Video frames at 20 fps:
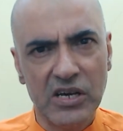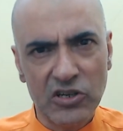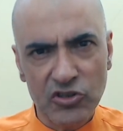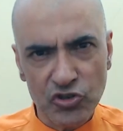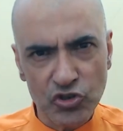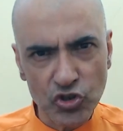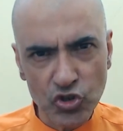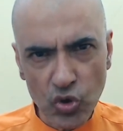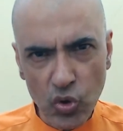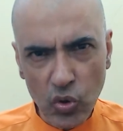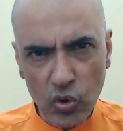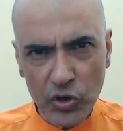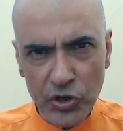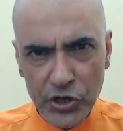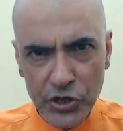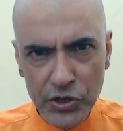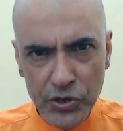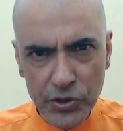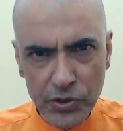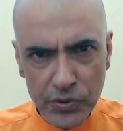
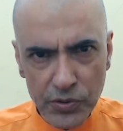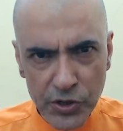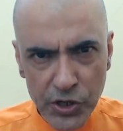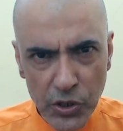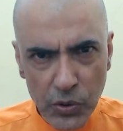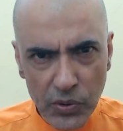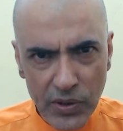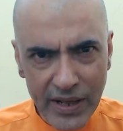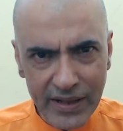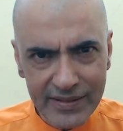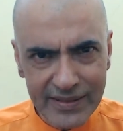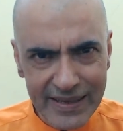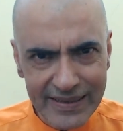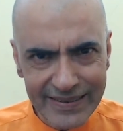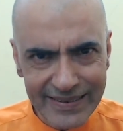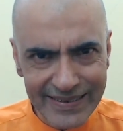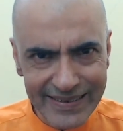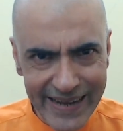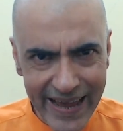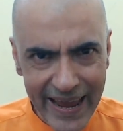So during
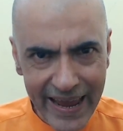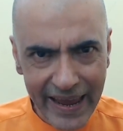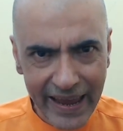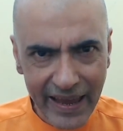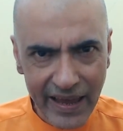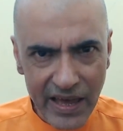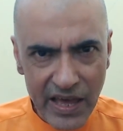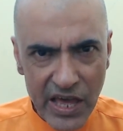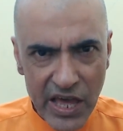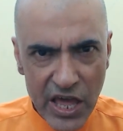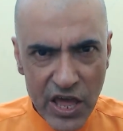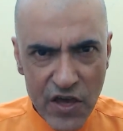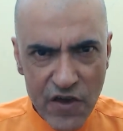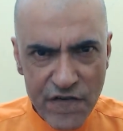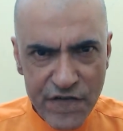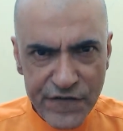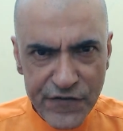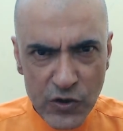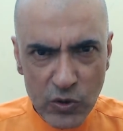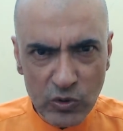this day,
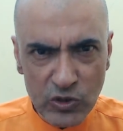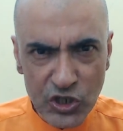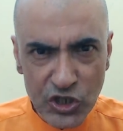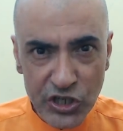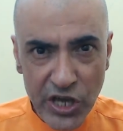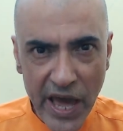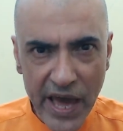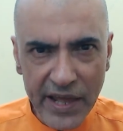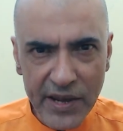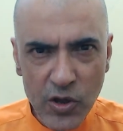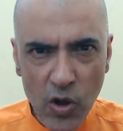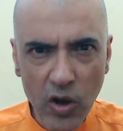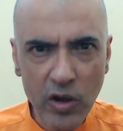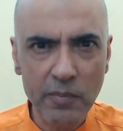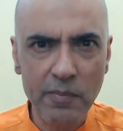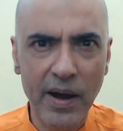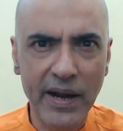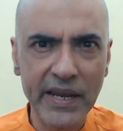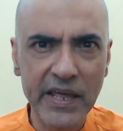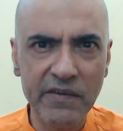if you share your
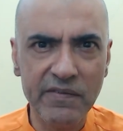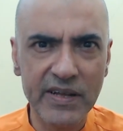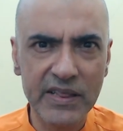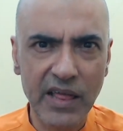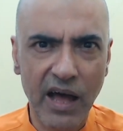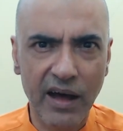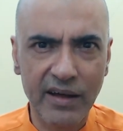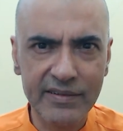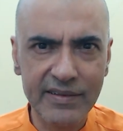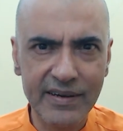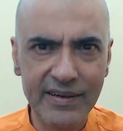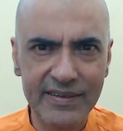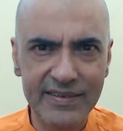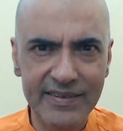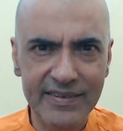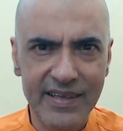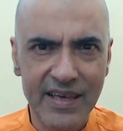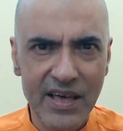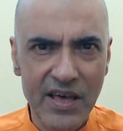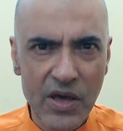money with
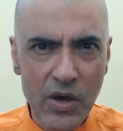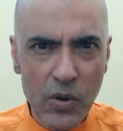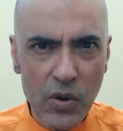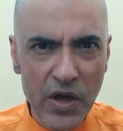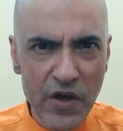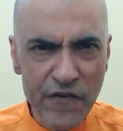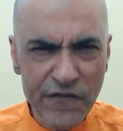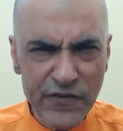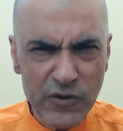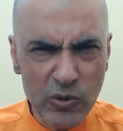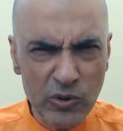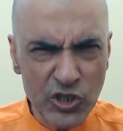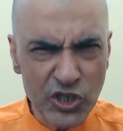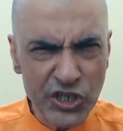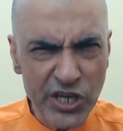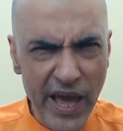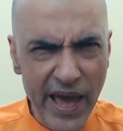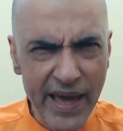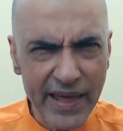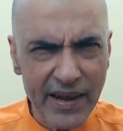others, if you
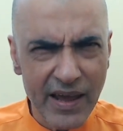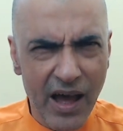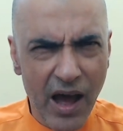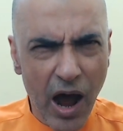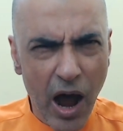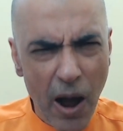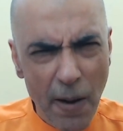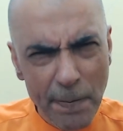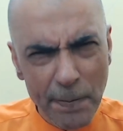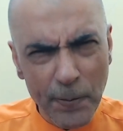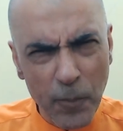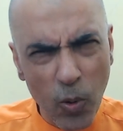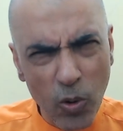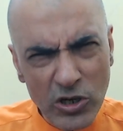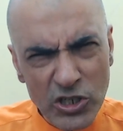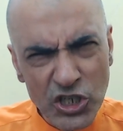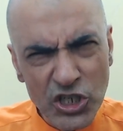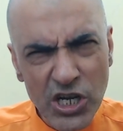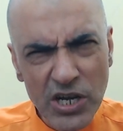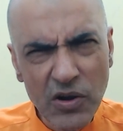share a
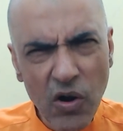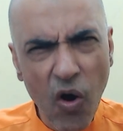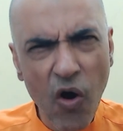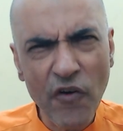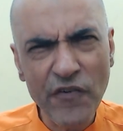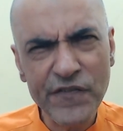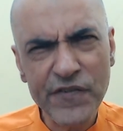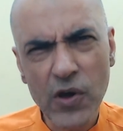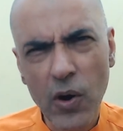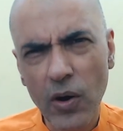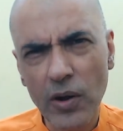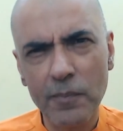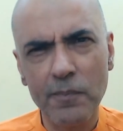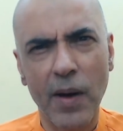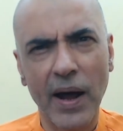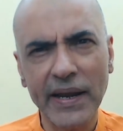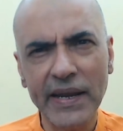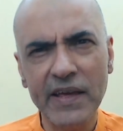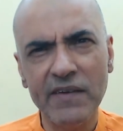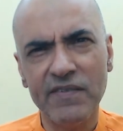portion of your
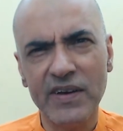money